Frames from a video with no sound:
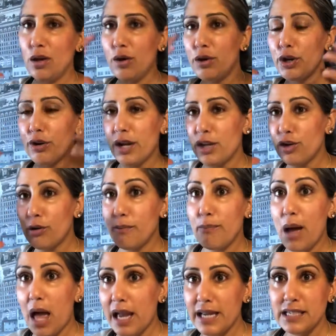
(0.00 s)
you're in your
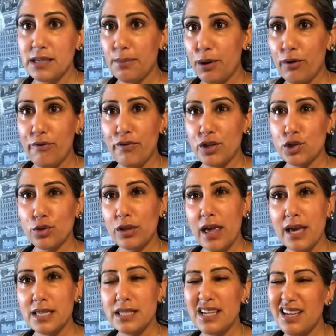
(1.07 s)
mind about
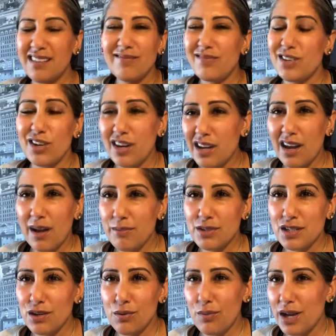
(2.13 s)
visualizing, they're gonna come to
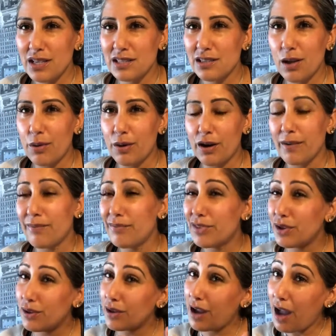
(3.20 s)
you way slower.
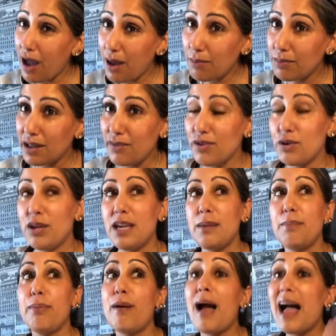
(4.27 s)
They'll come if you
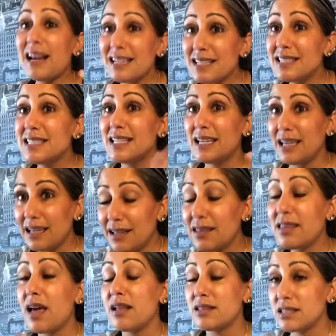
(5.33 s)
keep practicing.
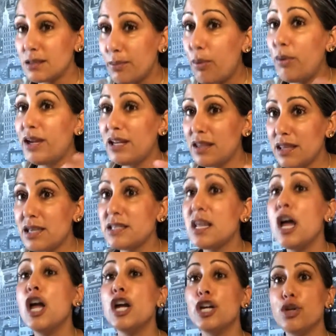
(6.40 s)
That's the point of this.
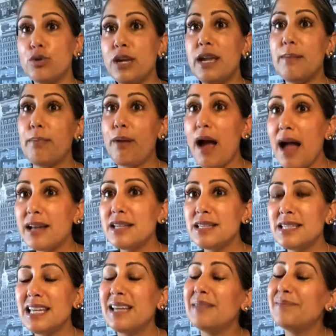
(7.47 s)
You keep
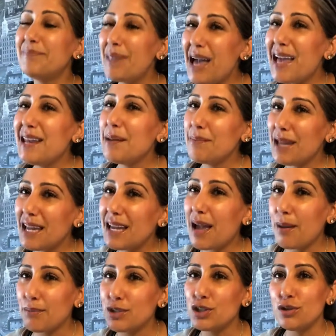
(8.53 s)
practicing, but it may
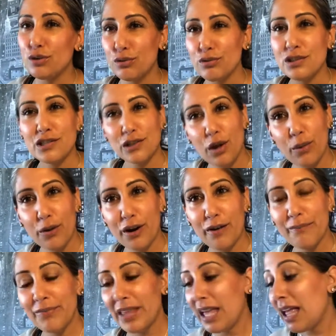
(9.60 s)
come to you slower.
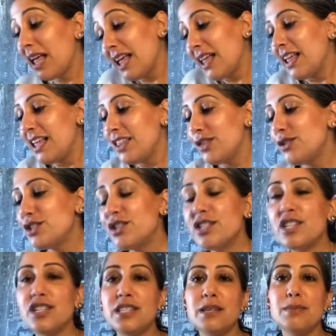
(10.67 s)
Those are
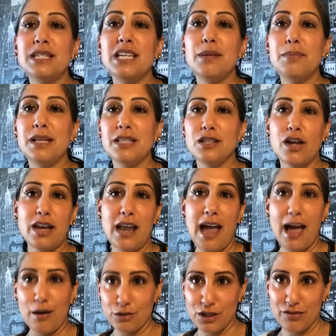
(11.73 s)
just some tidbits on
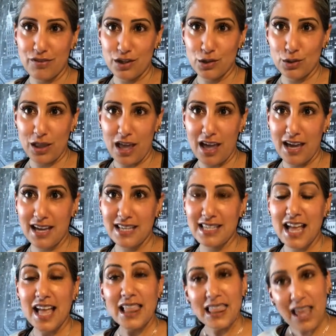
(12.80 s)
how to visualize.
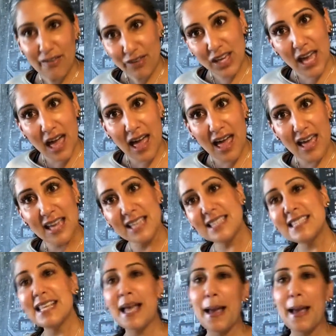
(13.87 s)
Love you guys.